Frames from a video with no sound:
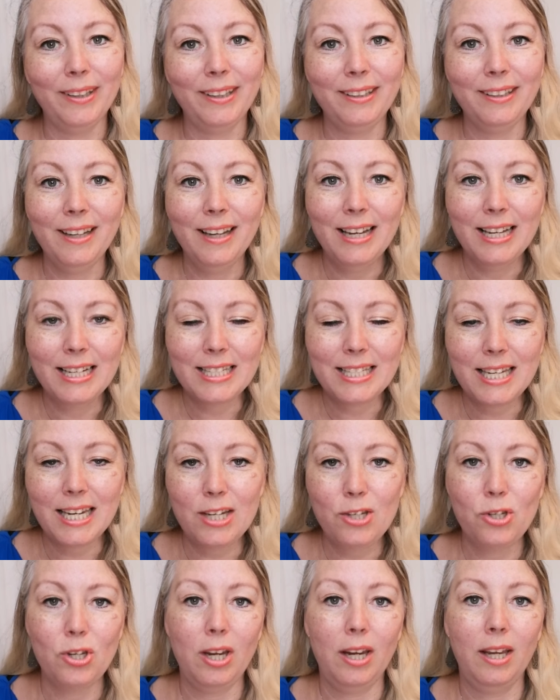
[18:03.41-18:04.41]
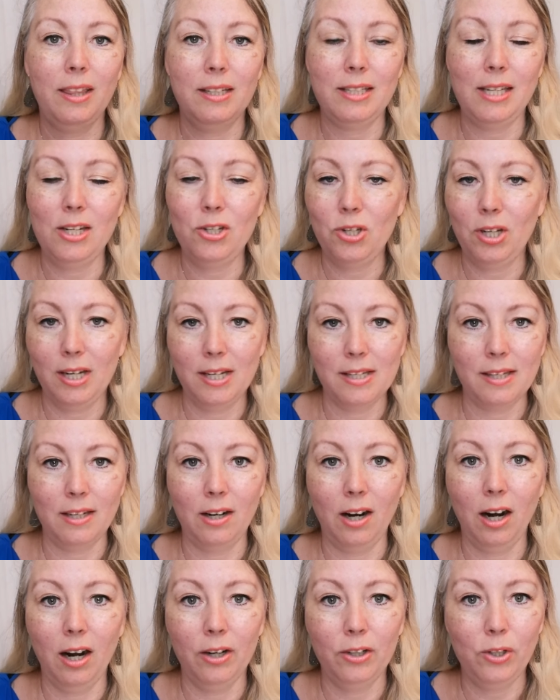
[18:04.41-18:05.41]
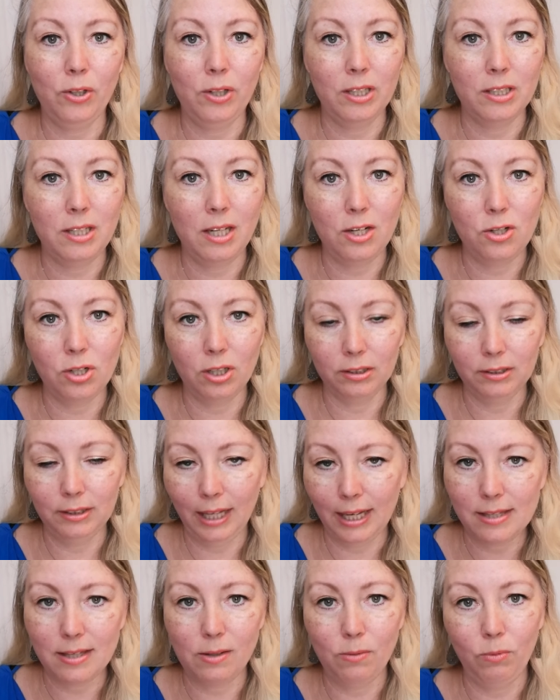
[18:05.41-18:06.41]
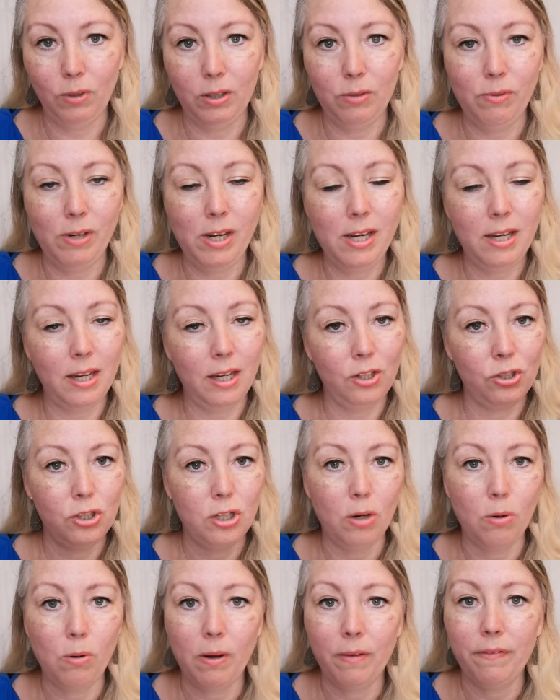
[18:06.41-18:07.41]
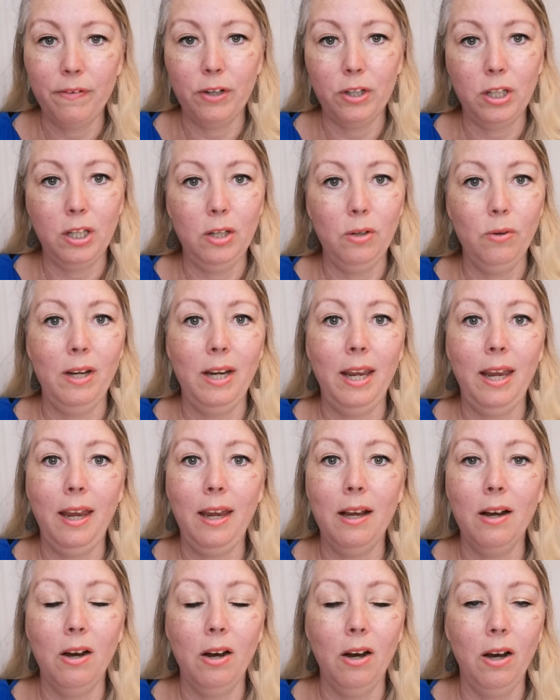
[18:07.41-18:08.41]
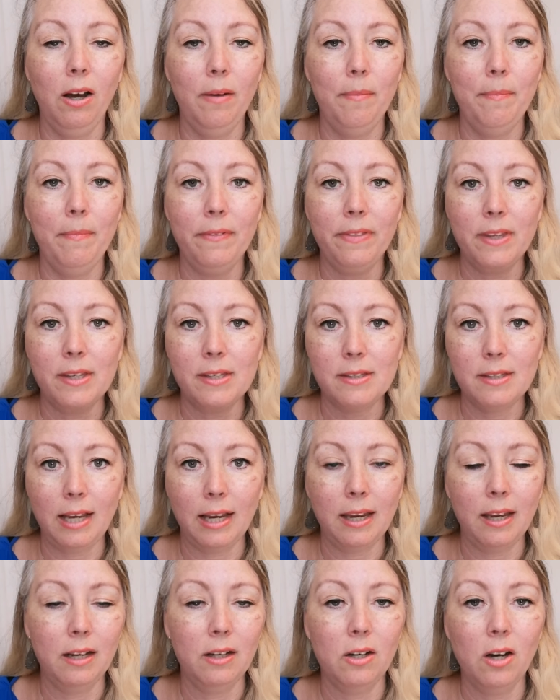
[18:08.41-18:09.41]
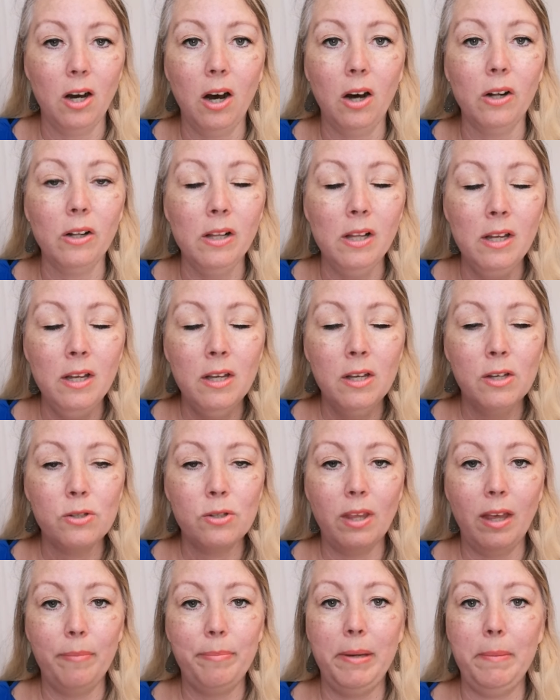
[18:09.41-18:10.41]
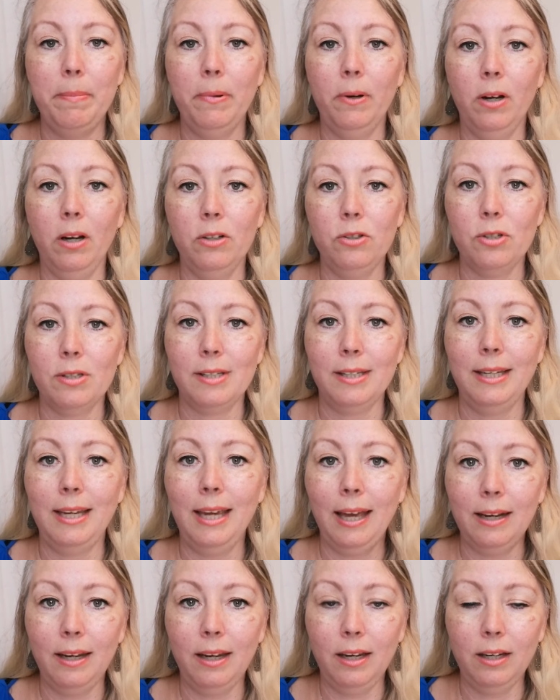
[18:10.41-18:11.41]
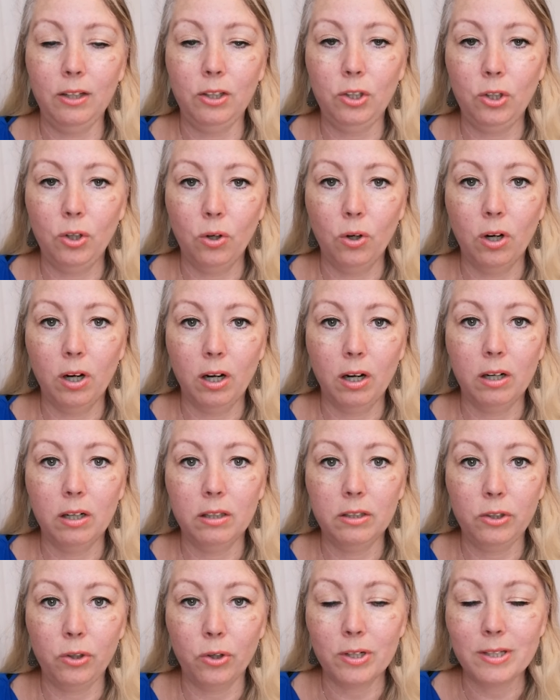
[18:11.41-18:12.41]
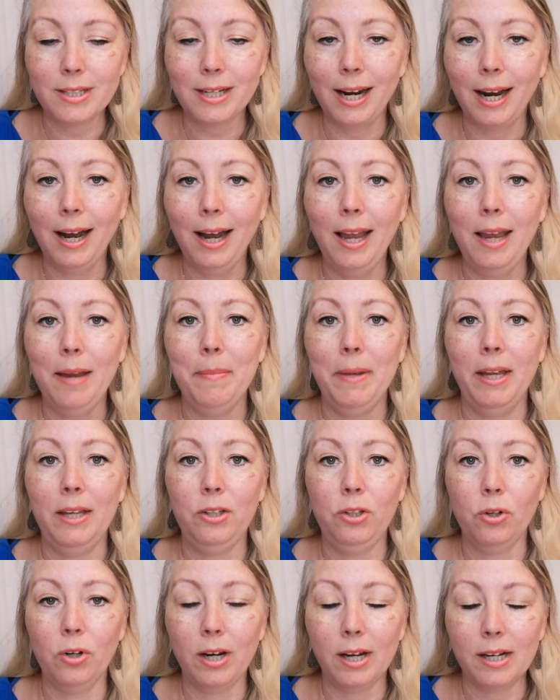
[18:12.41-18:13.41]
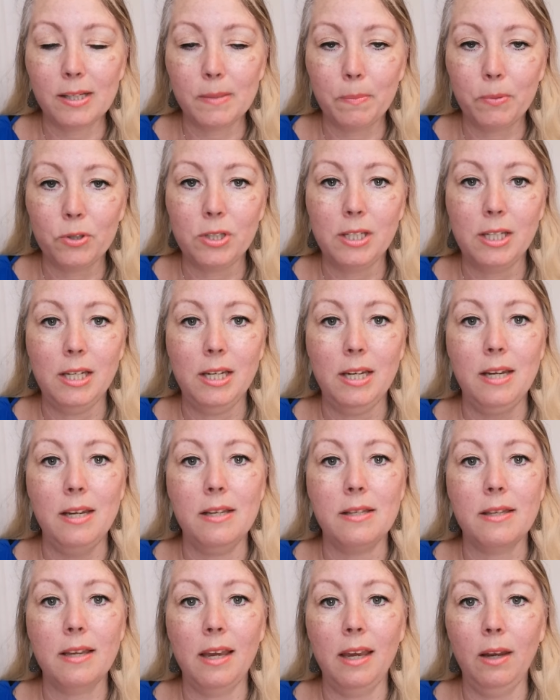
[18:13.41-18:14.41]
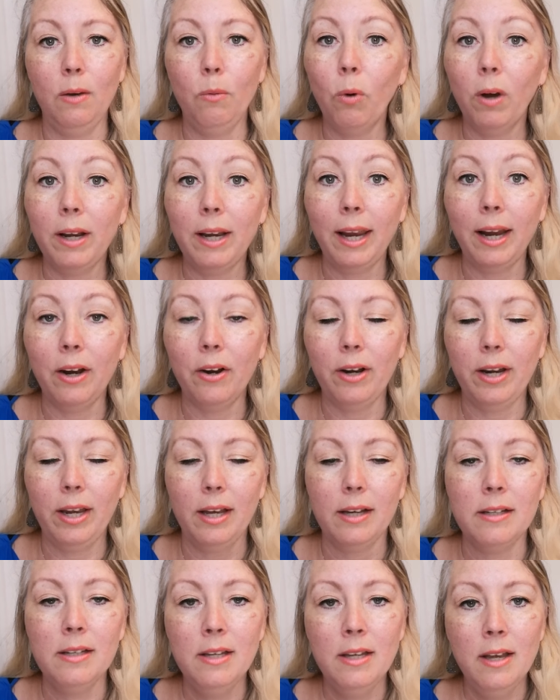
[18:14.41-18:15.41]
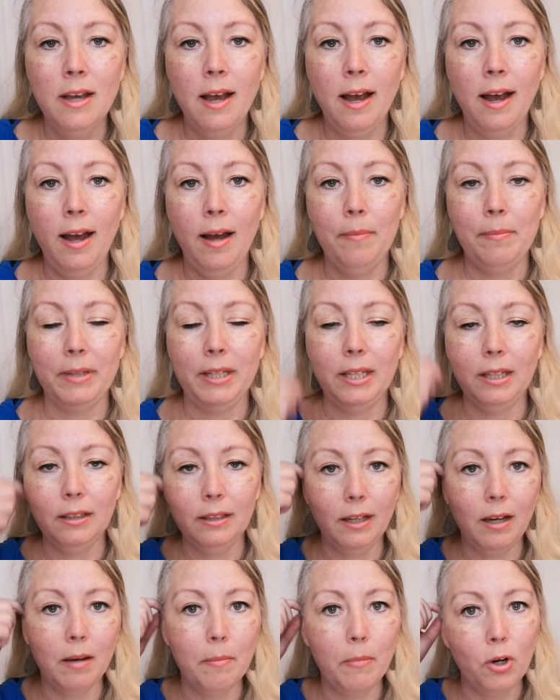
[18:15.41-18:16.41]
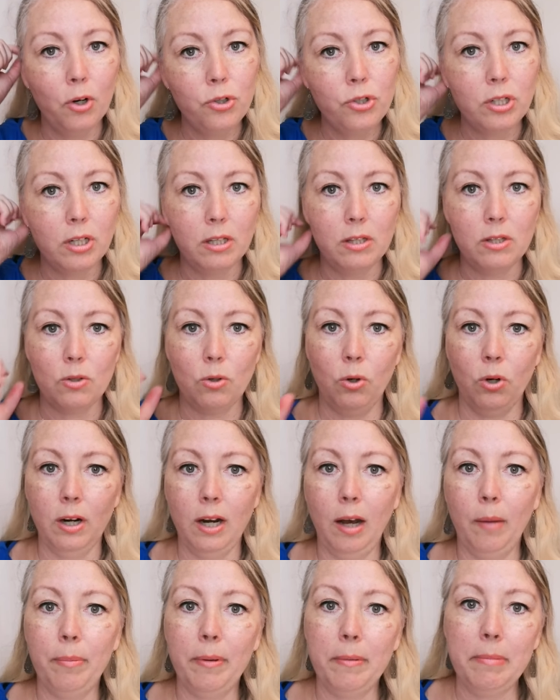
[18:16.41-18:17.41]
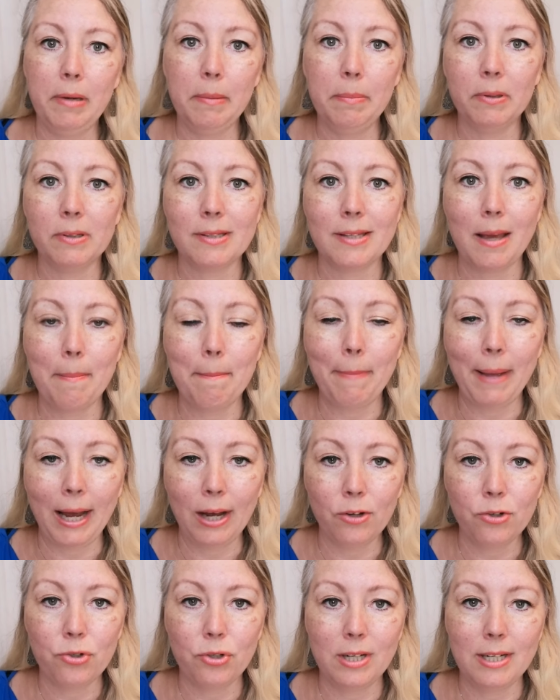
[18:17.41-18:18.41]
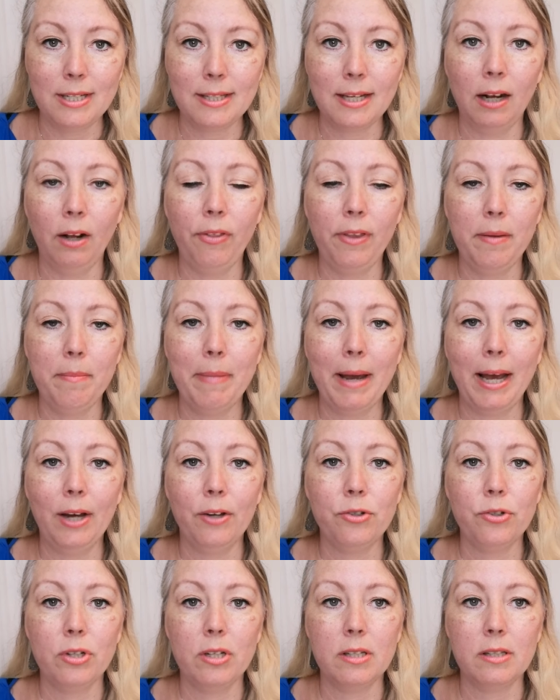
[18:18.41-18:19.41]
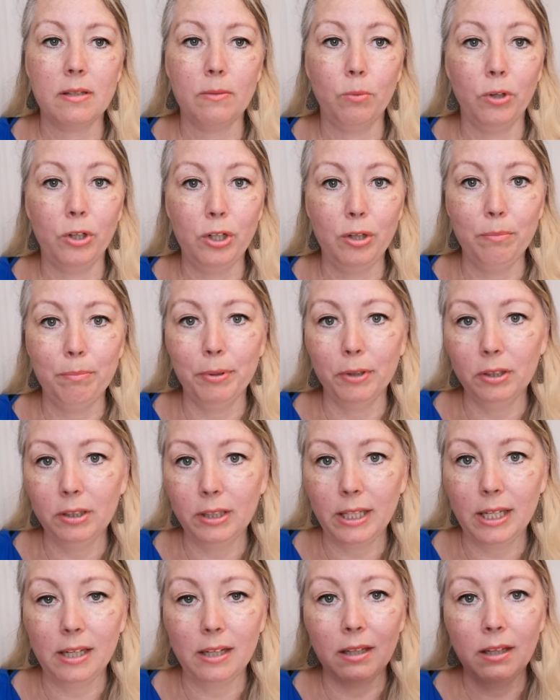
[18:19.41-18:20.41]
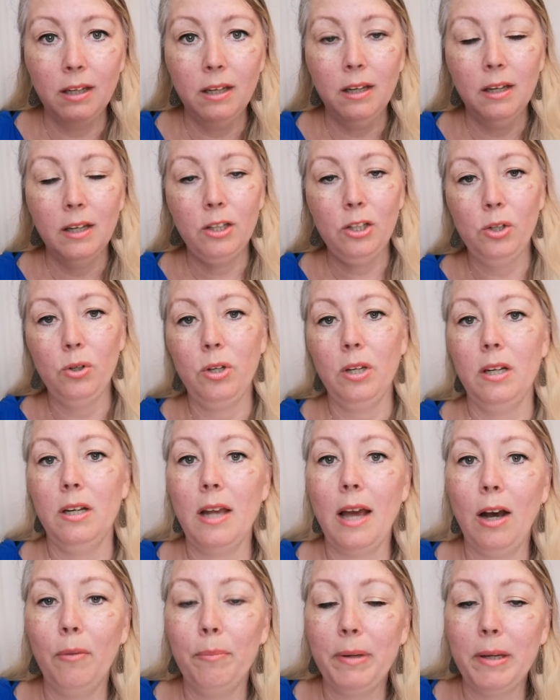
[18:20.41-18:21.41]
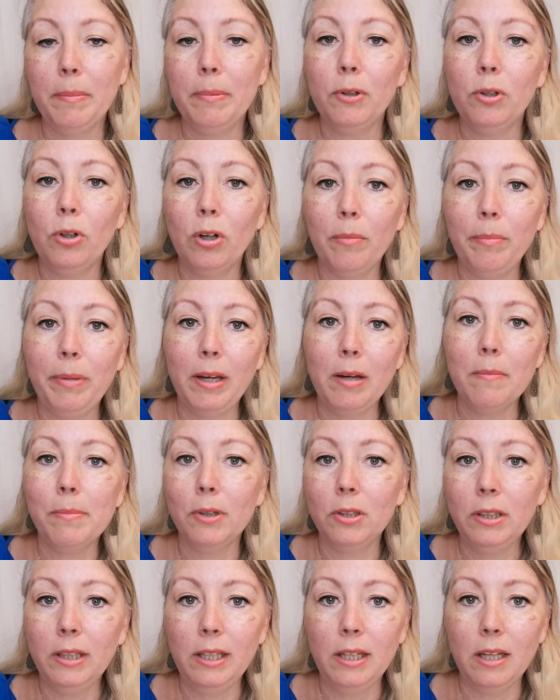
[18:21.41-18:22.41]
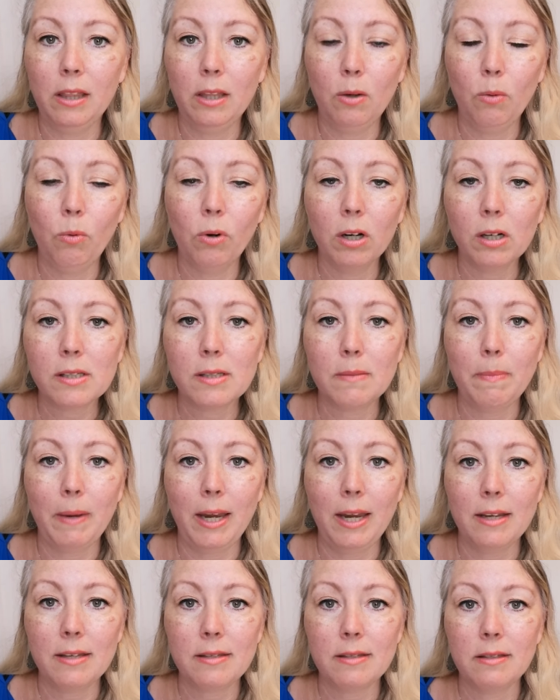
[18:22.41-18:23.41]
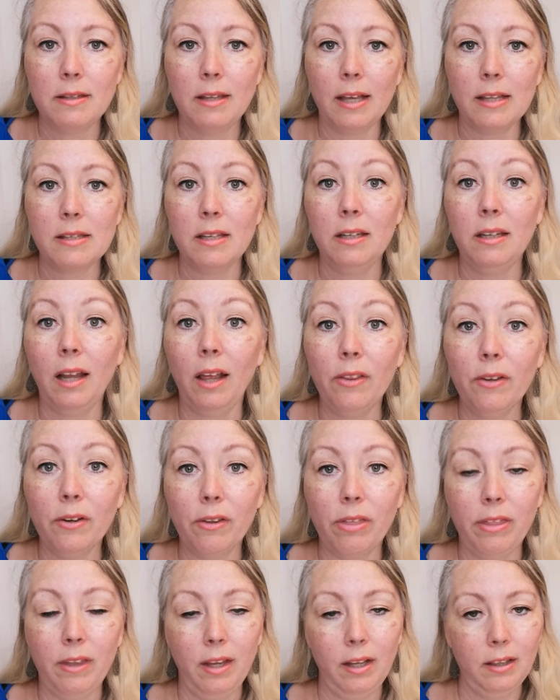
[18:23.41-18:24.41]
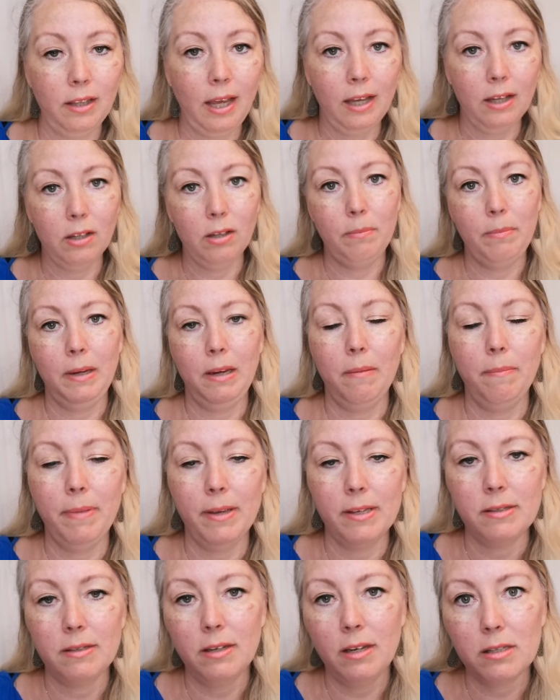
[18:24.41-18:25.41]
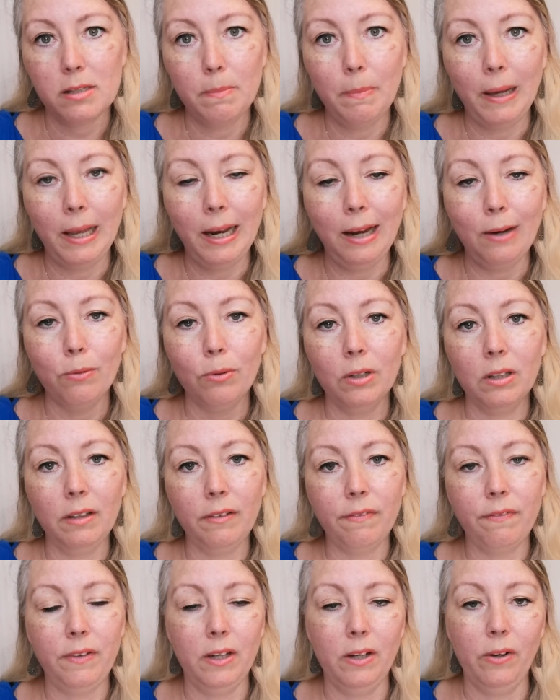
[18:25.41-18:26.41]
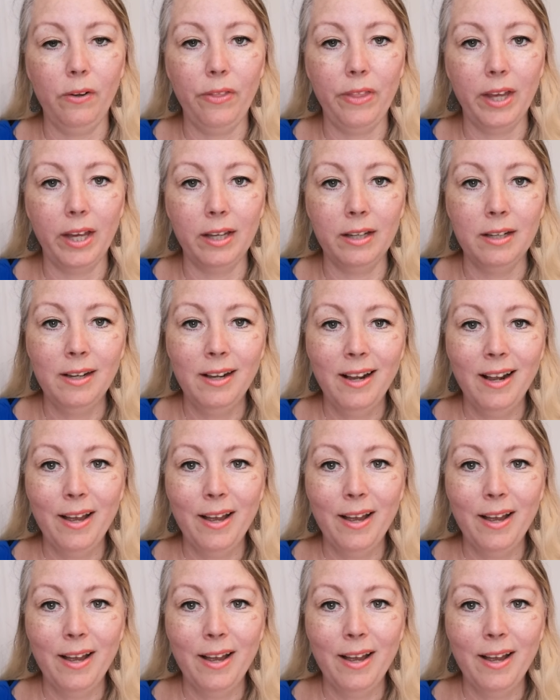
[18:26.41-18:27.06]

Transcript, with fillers: and teaching and the teaching isn't hard you could teach a lesson one week and show up for q&a on the second call so that people are just getting your your time and your expertise in one area um, healing emotions or helping people set boundaries healthy boundaries were you bullied you could help people who are being bullied in the workspace that's another thing that could be a business but i really feel that